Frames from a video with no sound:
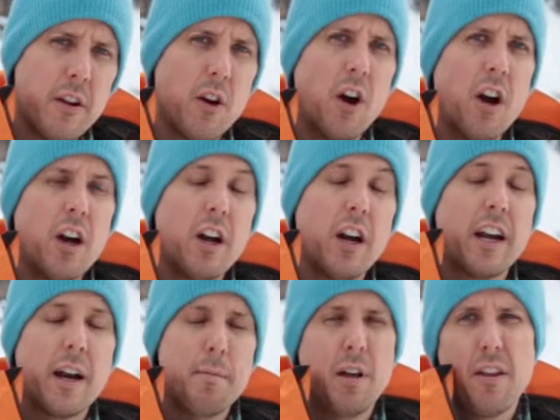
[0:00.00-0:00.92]
There are
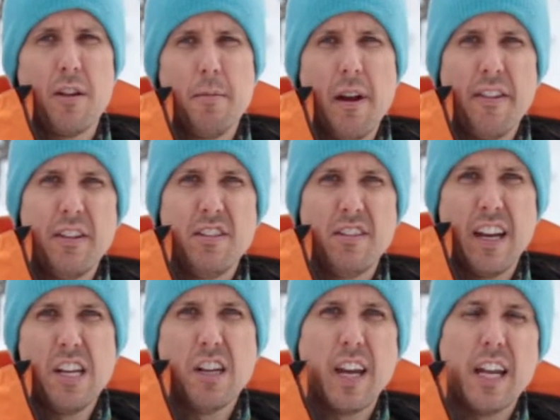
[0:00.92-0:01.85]
a couple other methods
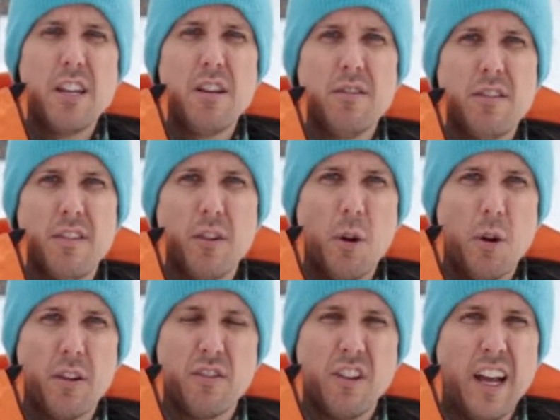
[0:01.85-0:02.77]
that you can use to
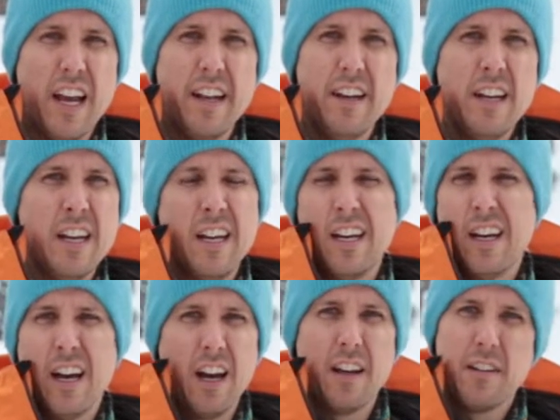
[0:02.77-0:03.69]
tow out a sled.
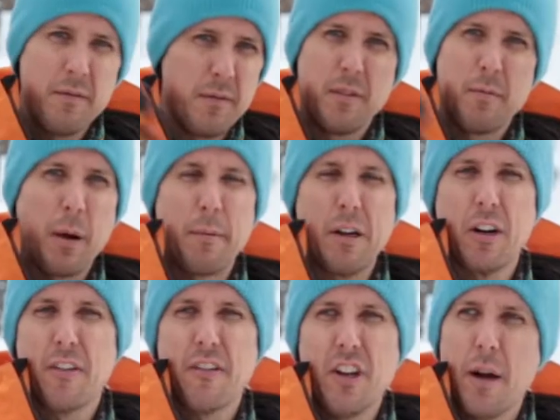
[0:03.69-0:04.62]
You've probably
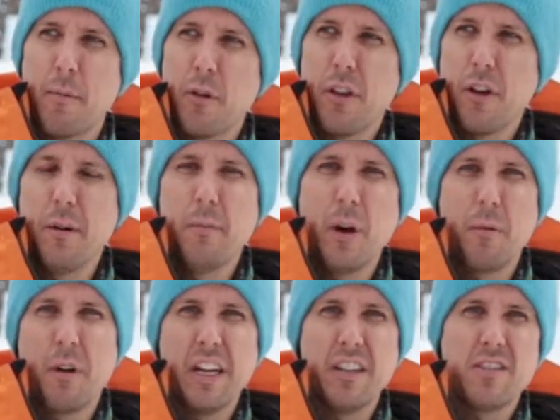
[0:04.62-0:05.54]
heard of a number of them.
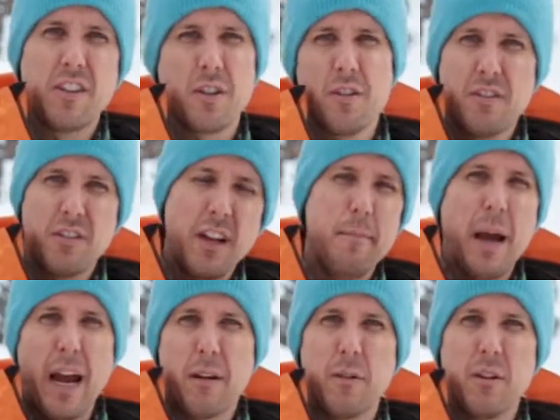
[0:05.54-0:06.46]
One way is to turn the sled
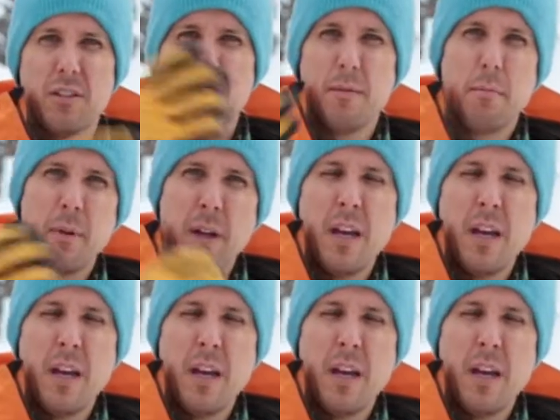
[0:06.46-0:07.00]
backwards and